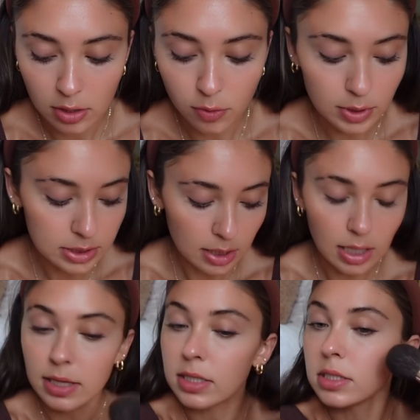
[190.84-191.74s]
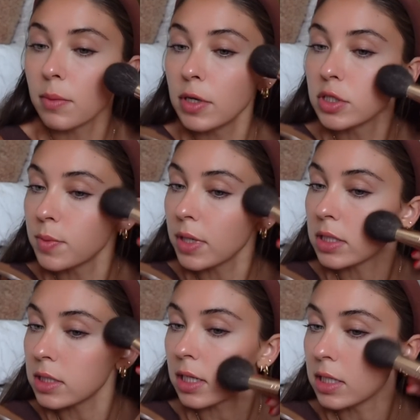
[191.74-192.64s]
The reason I like this so much is
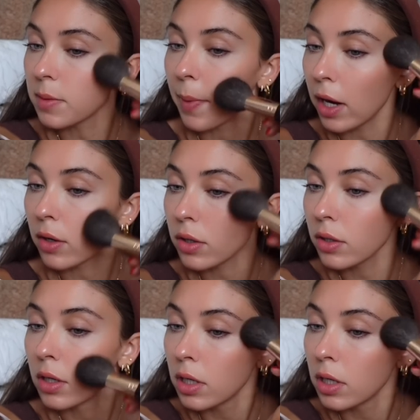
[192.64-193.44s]
because it is a powder.